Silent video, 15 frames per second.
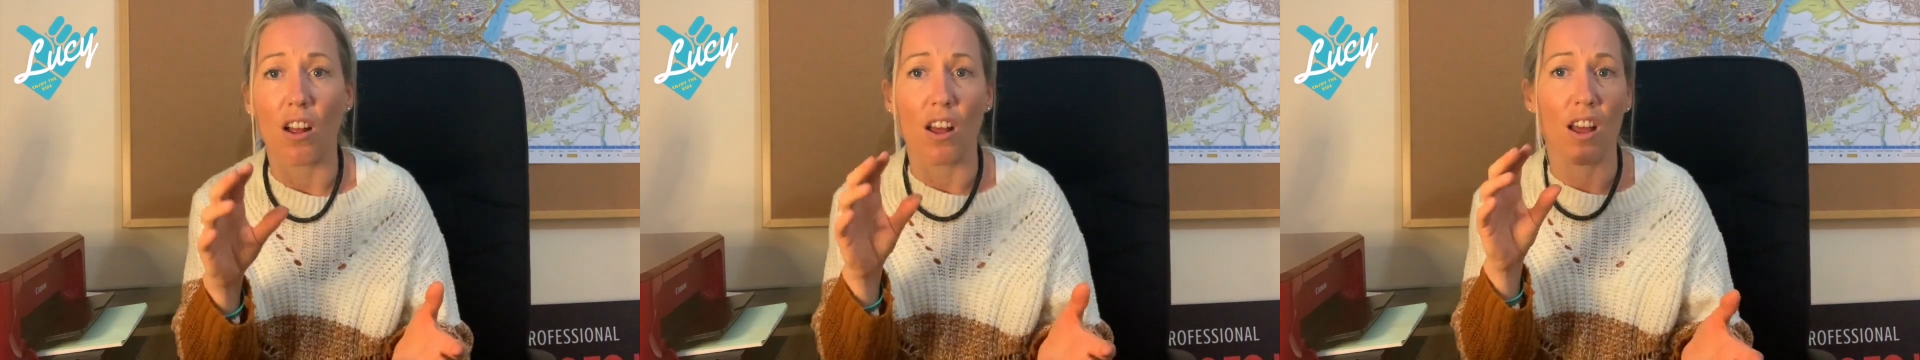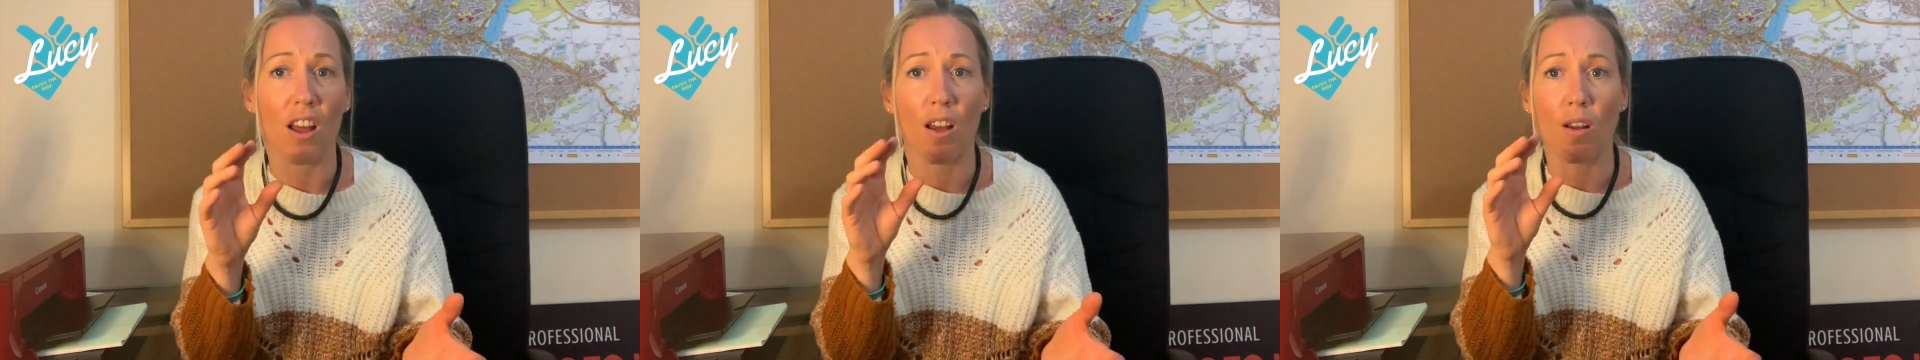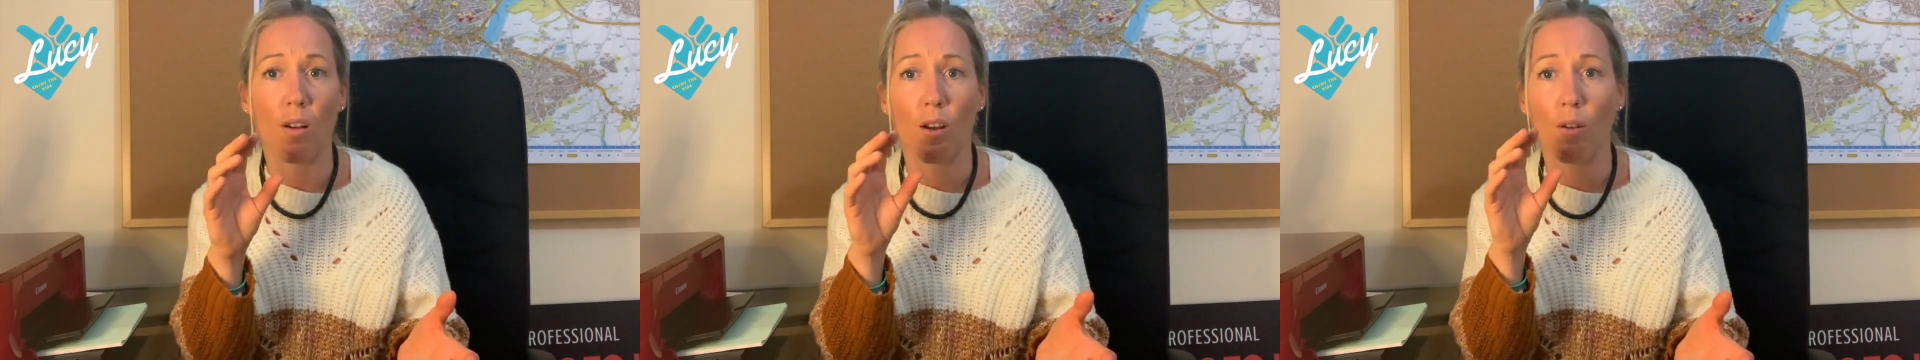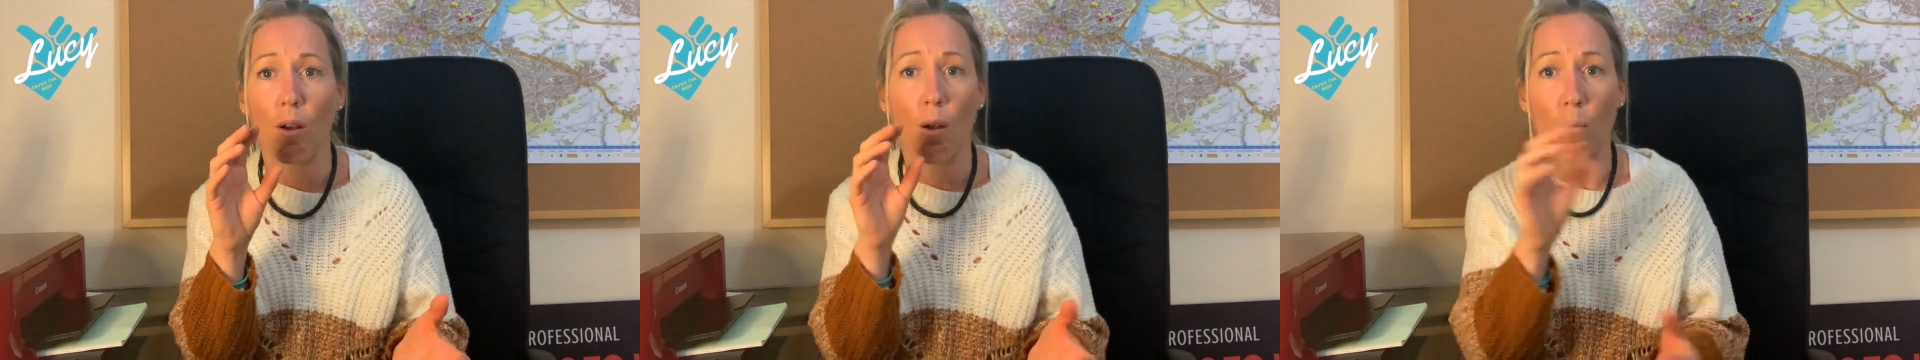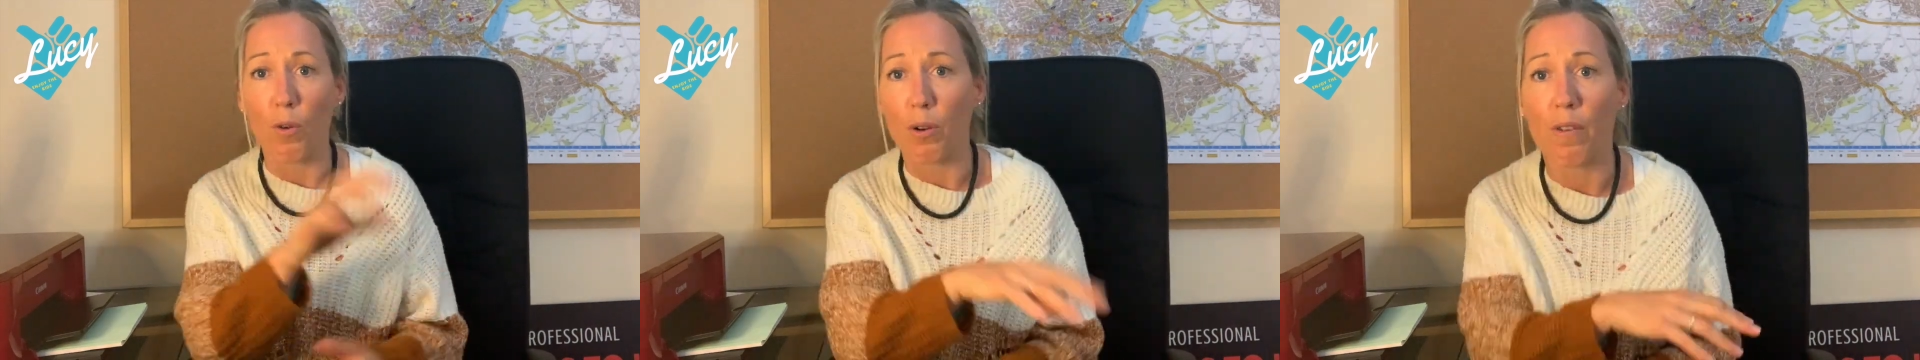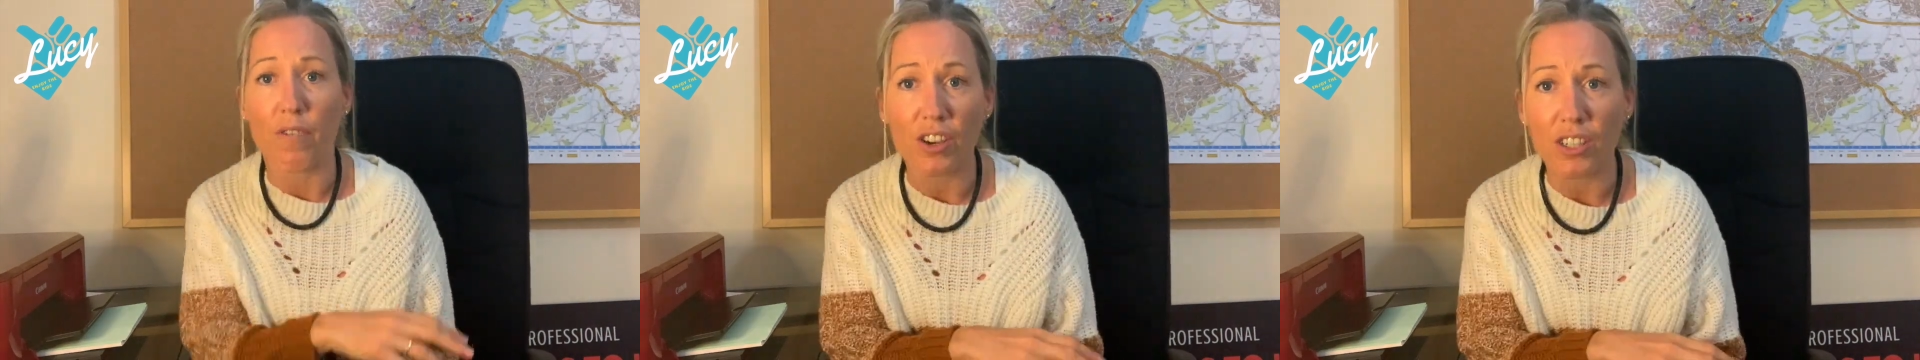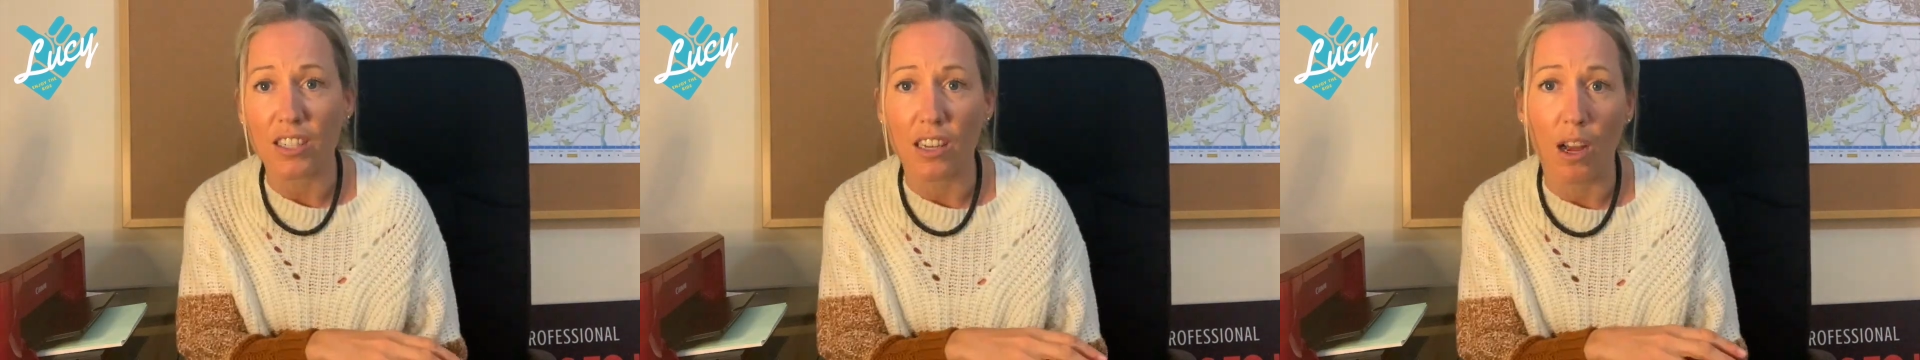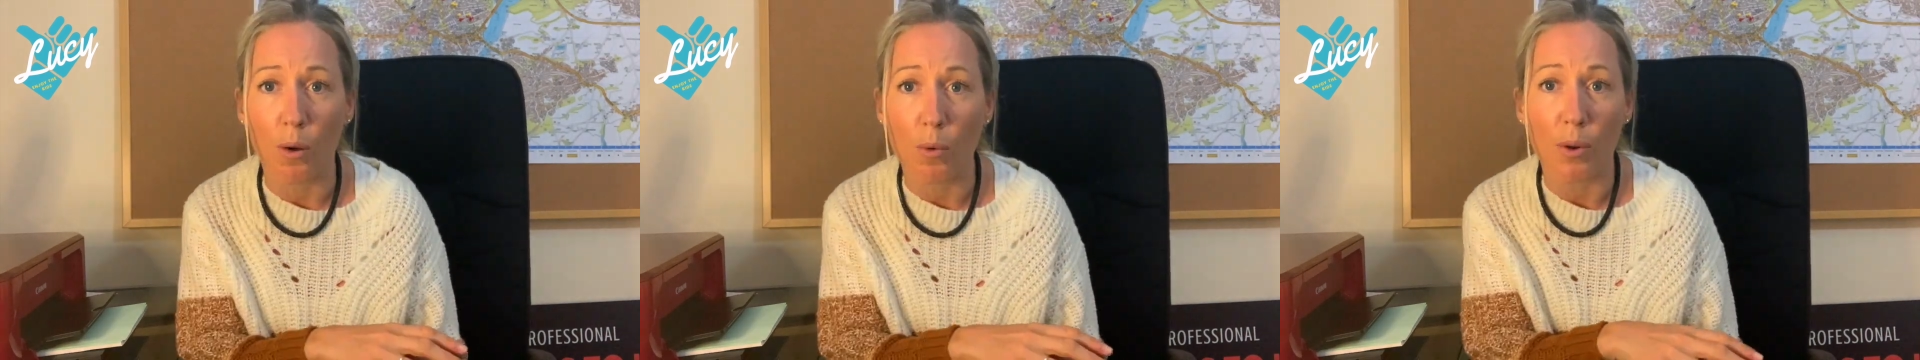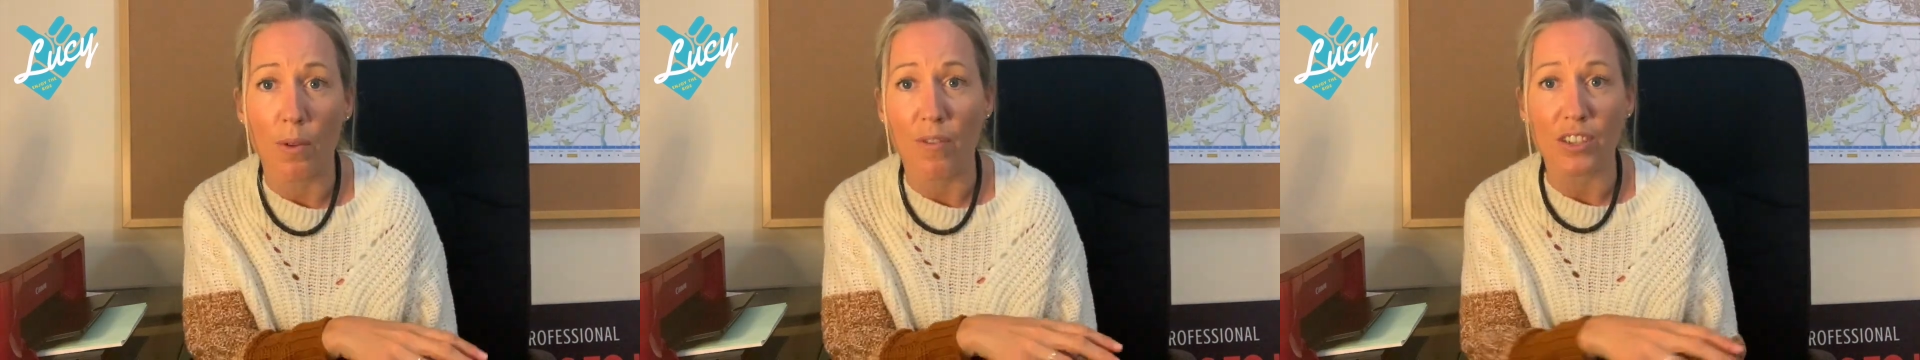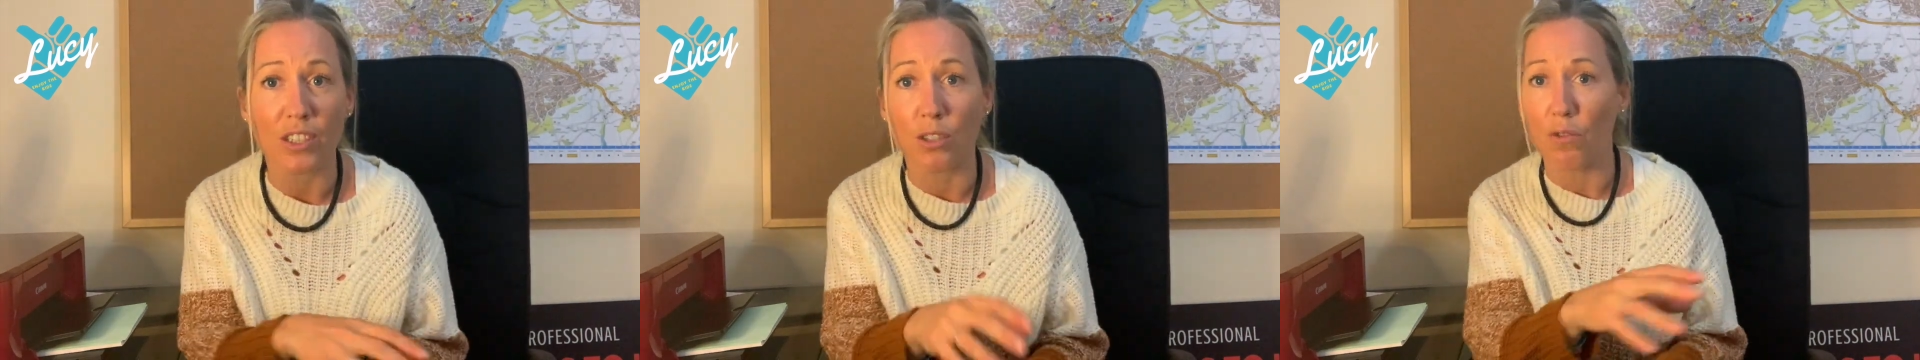I want to
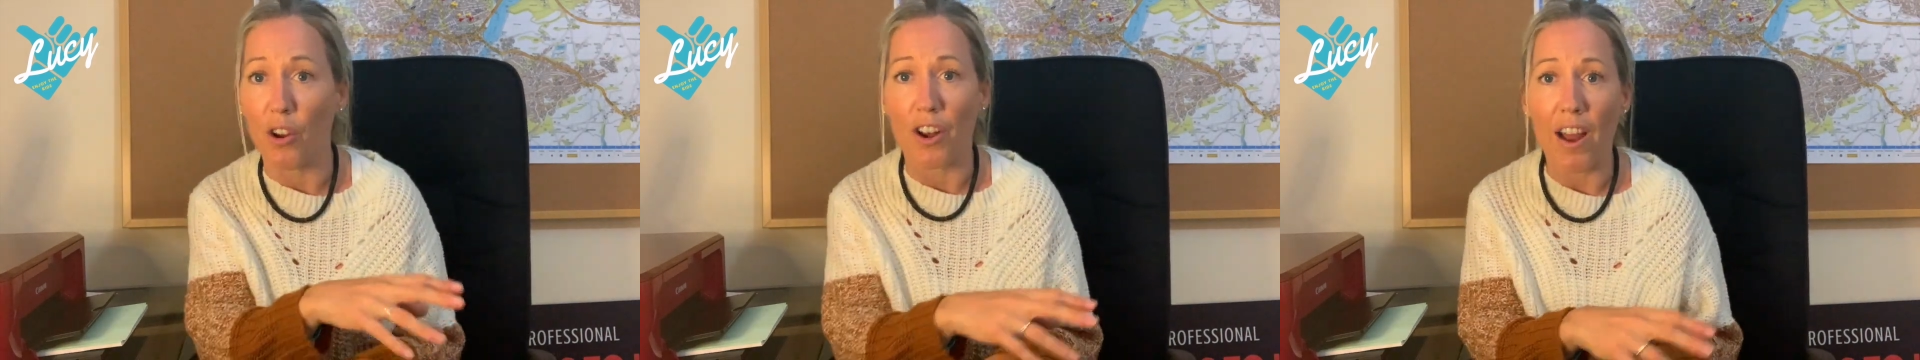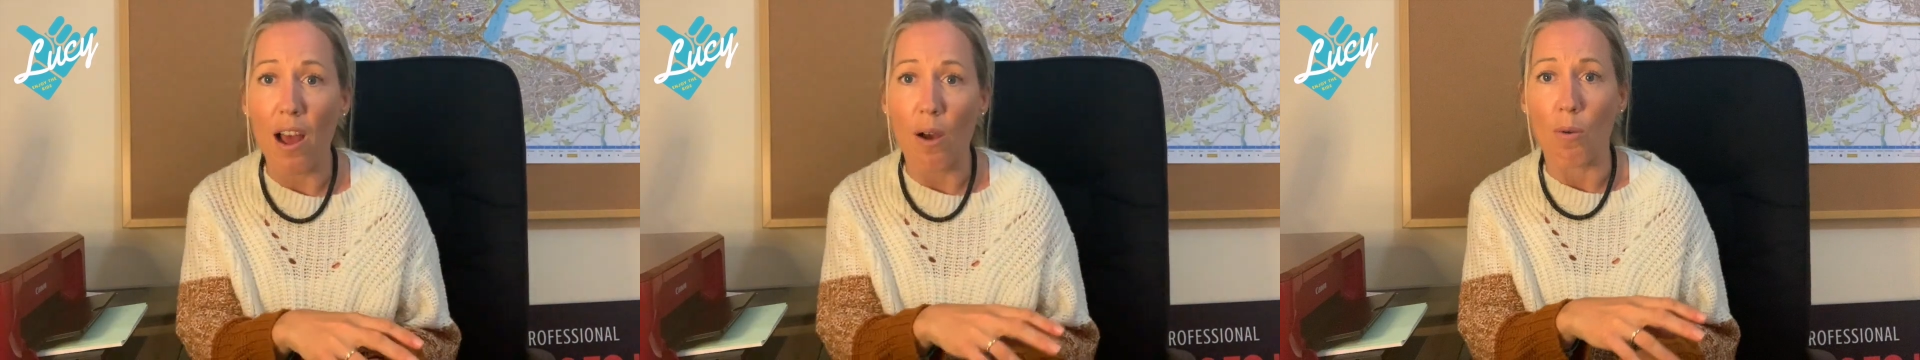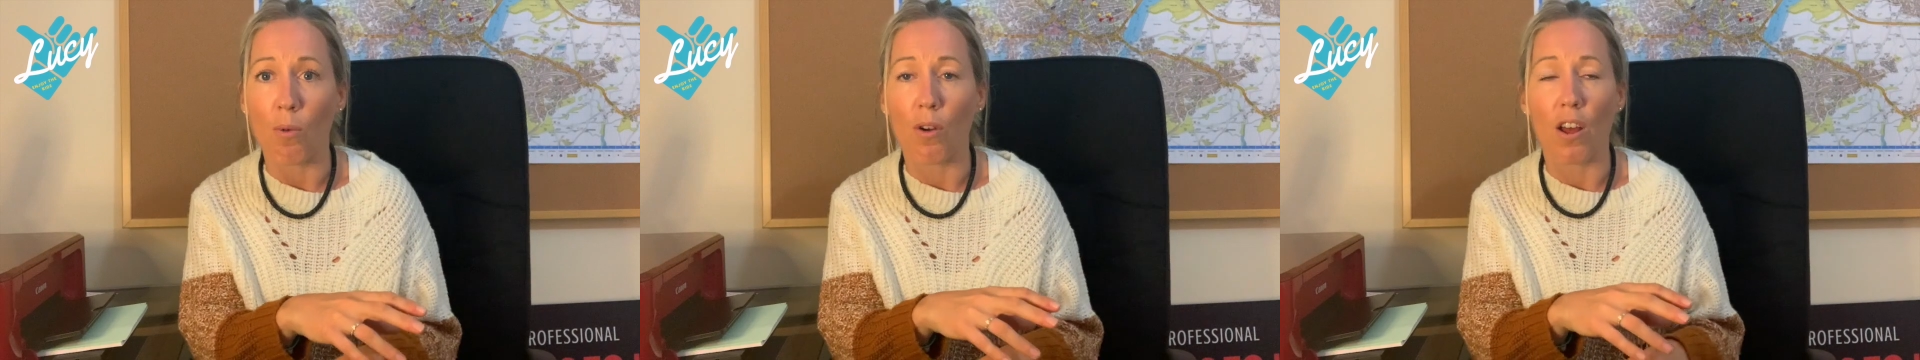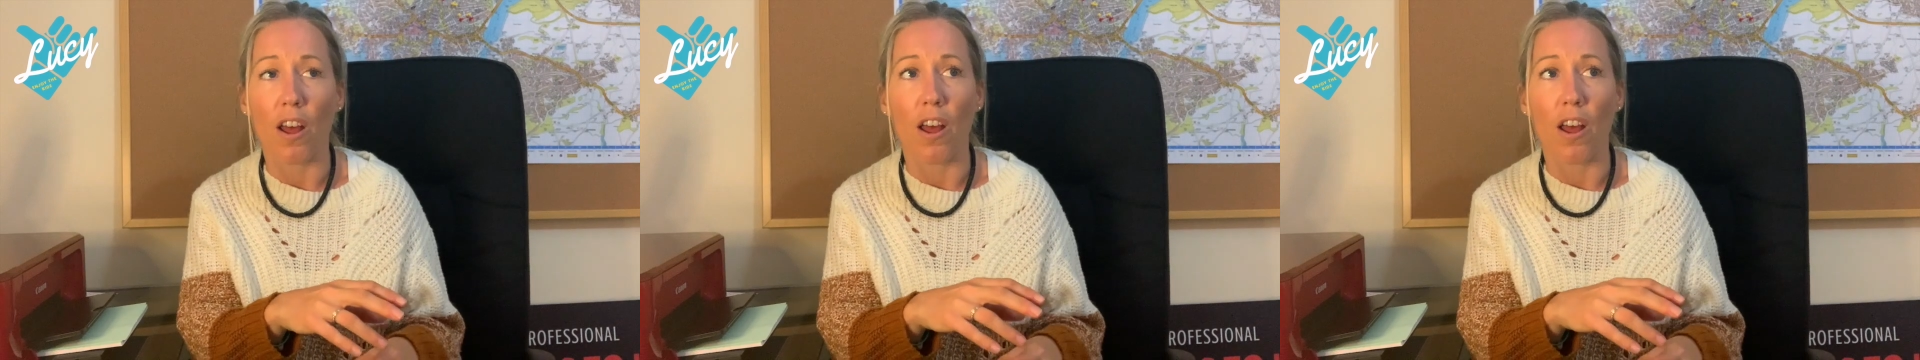invest in you right now.